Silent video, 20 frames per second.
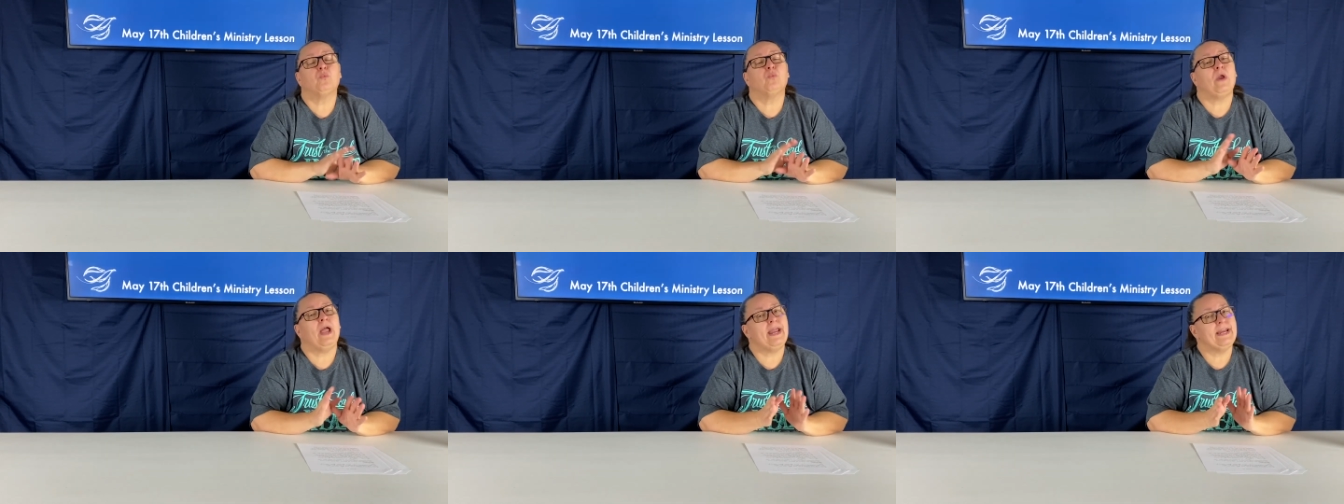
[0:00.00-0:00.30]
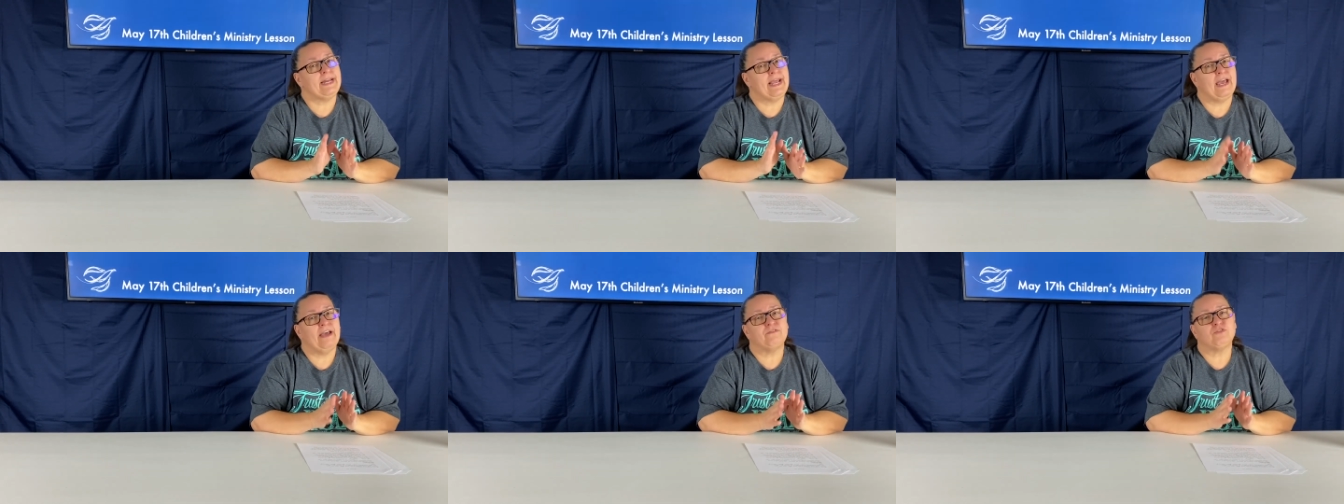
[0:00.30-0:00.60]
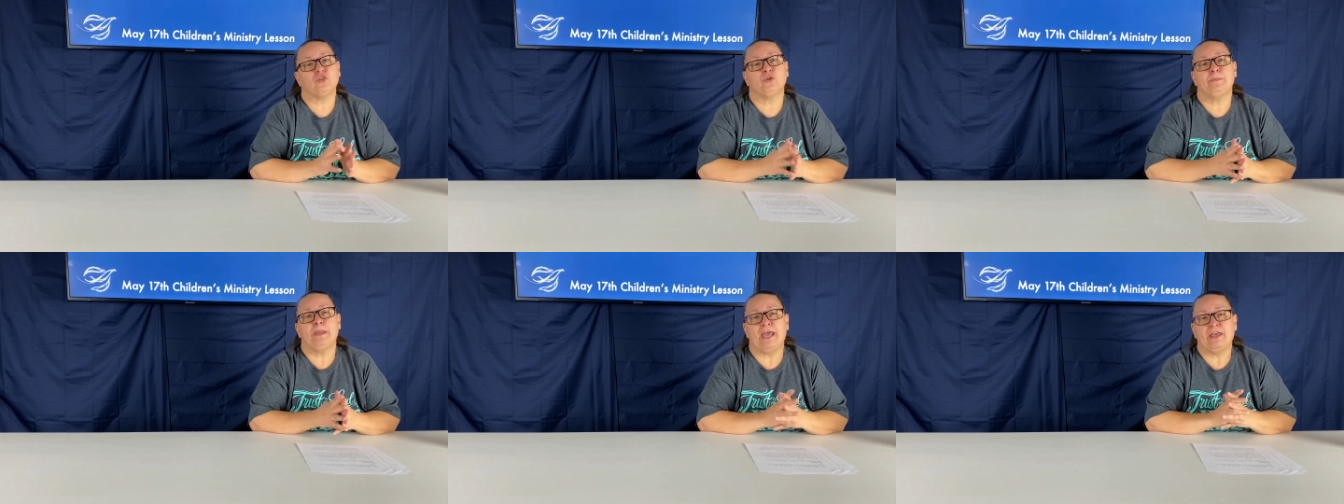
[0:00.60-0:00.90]
right
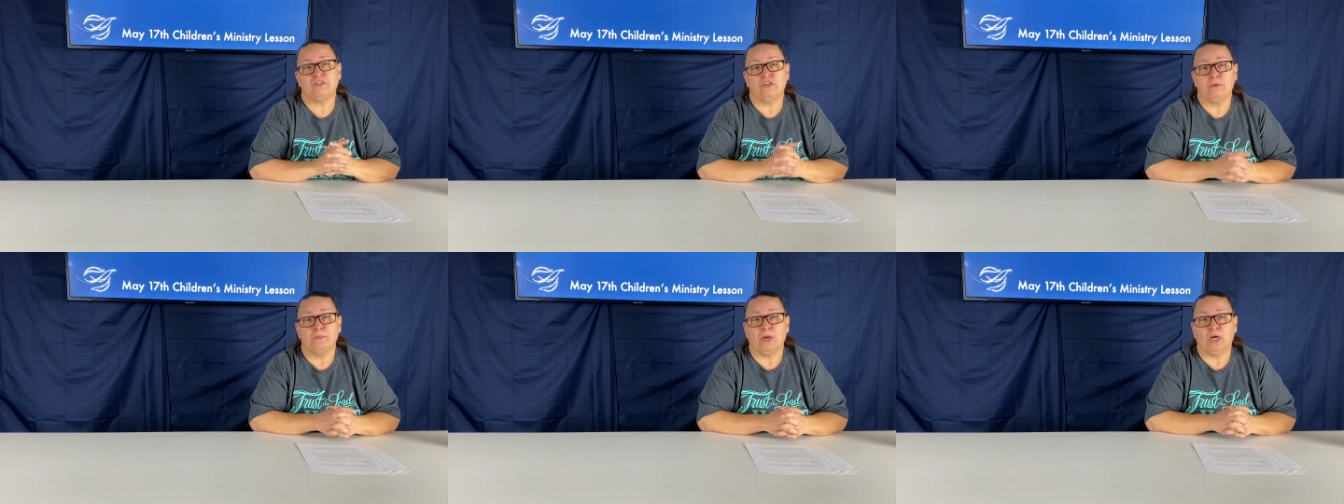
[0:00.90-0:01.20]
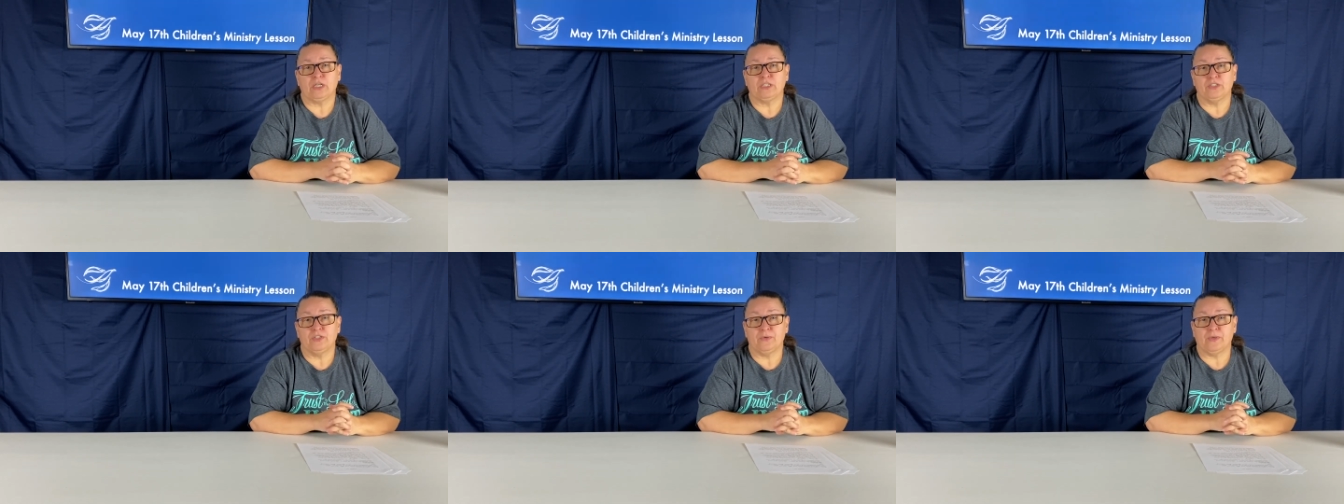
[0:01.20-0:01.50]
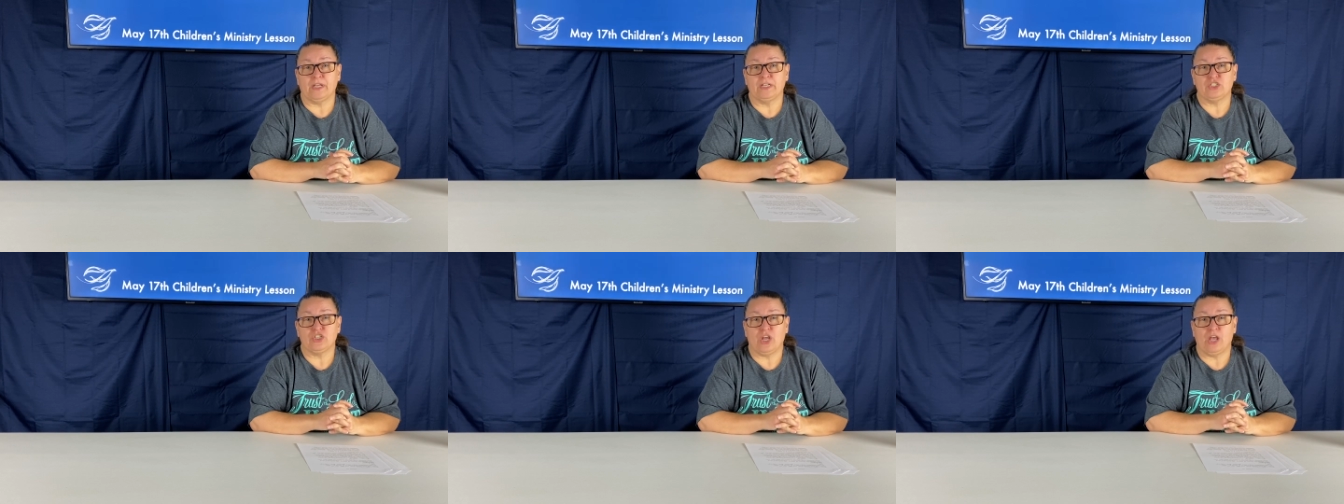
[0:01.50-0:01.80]
after Matthew, Mark, Luke,
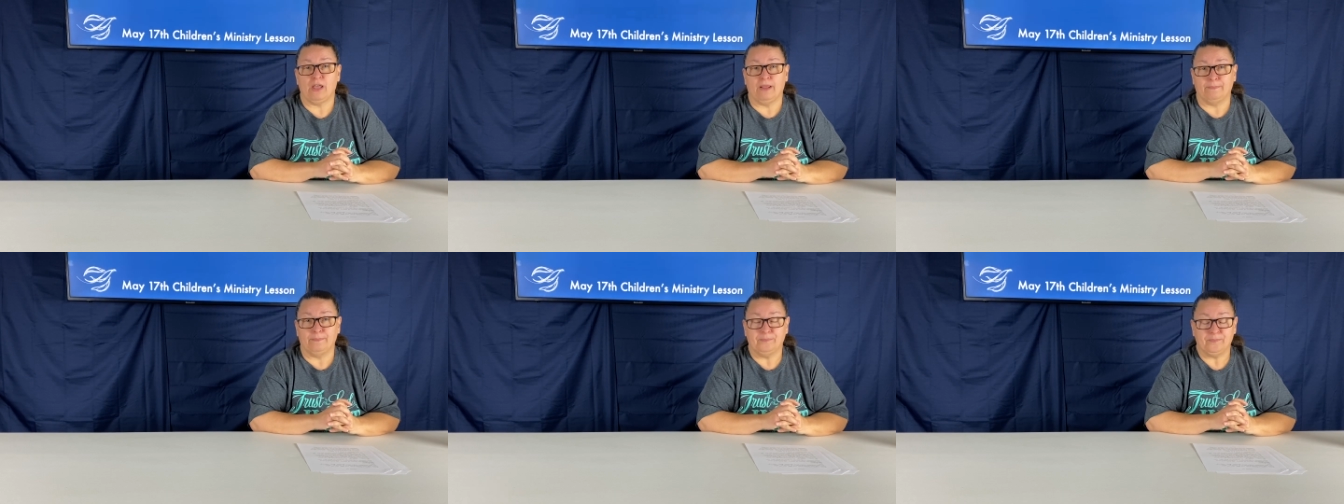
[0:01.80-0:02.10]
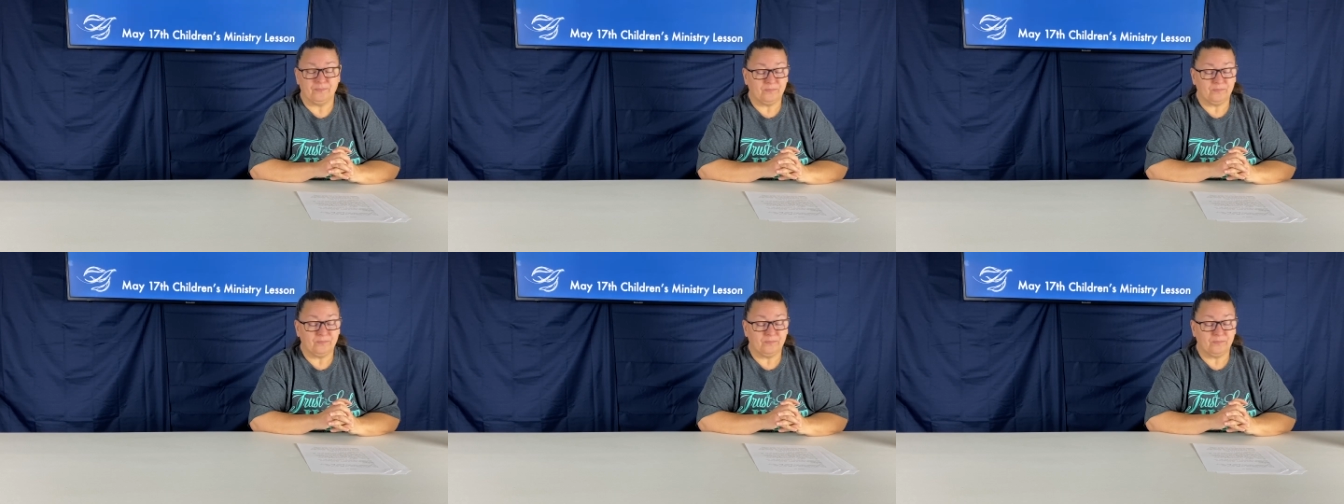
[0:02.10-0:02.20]
and John.